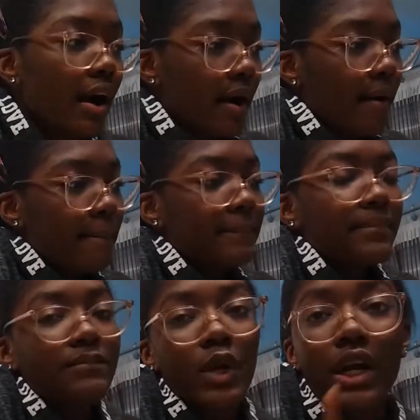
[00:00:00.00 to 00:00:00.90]
now
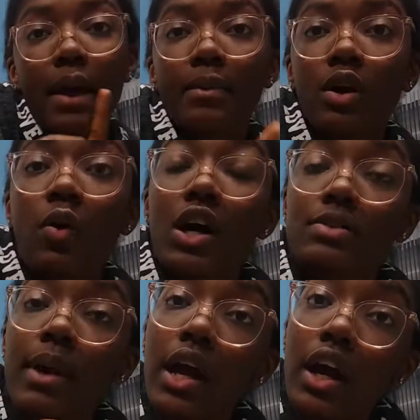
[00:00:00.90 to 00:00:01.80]
I'm going to go wash
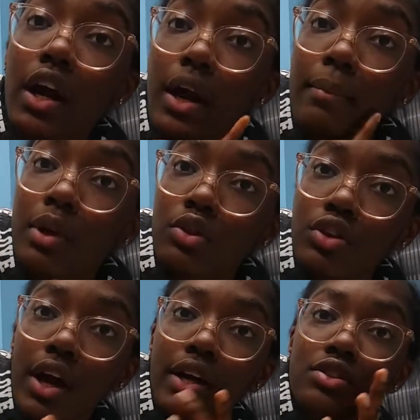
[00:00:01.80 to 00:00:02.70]
my hair and blow
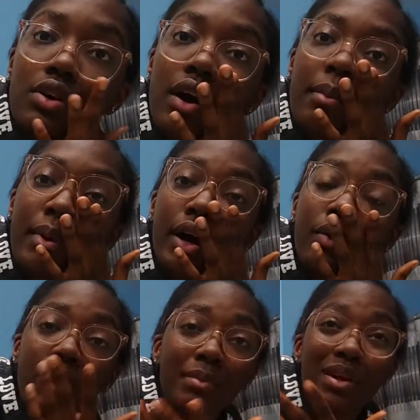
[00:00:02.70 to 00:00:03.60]
dry it, so I'll come
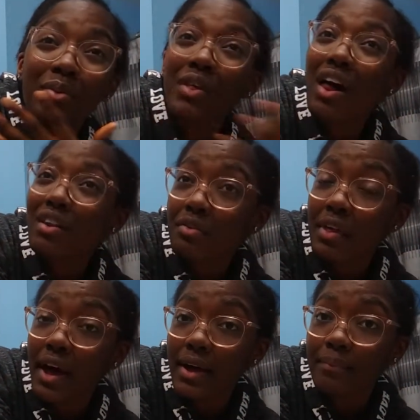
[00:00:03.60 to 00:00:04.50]
back when I'm done with all of
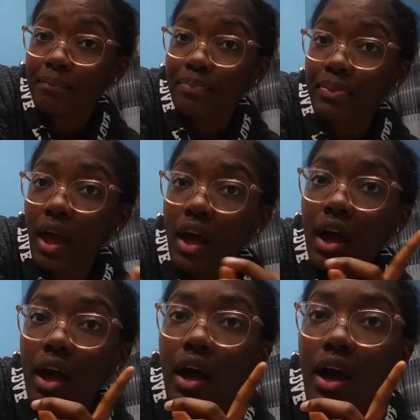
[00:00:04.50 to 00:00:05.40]
that.
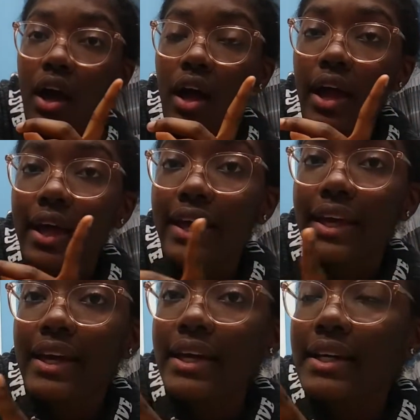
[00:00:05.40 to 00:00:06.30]

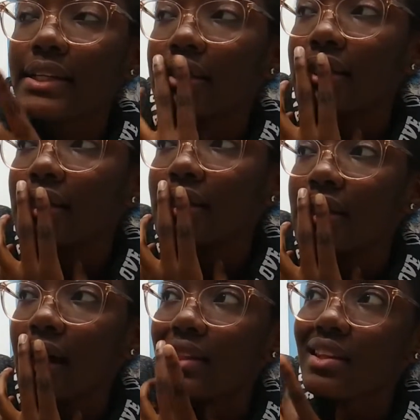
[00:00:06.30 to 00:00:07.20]
And
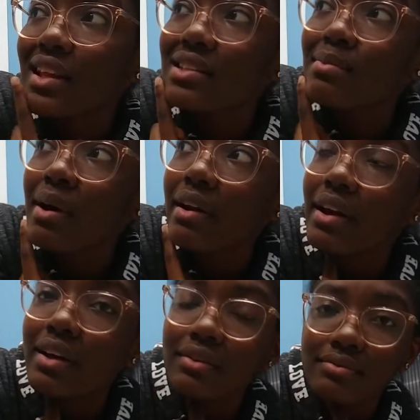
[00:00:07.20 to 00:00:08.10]
I think that's about
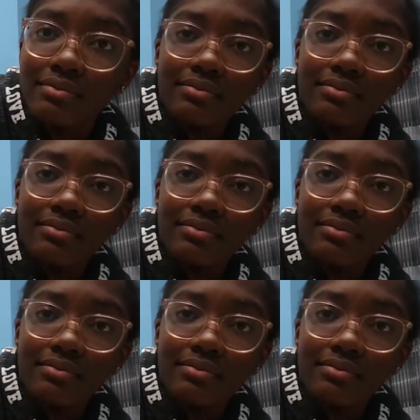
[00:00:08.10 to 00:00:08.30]
it.